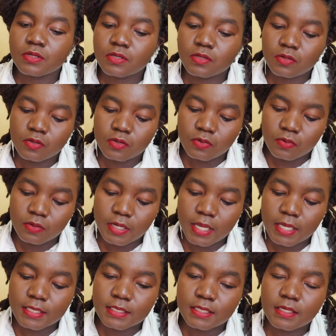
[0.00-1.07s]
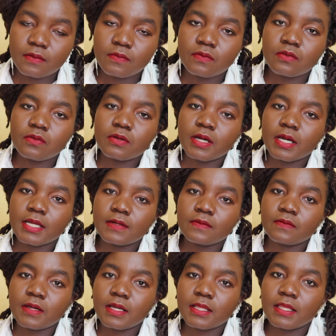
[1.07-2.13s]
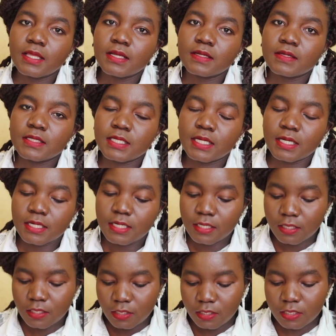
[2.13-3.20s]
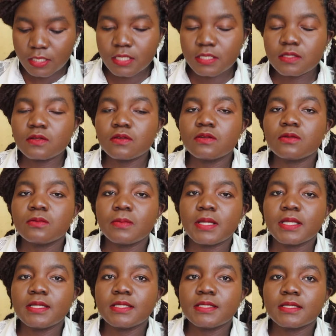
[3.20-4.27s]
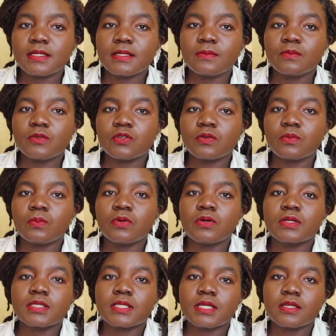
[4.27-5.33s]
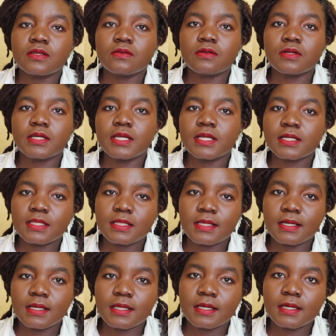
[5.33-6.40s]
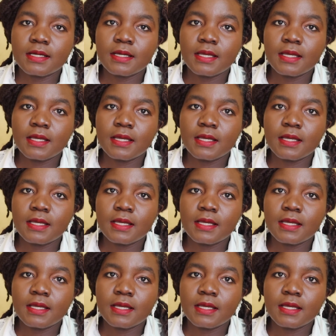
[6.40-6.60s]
So you guys, if you can't find that channel, just go to my description box and you'll get the link,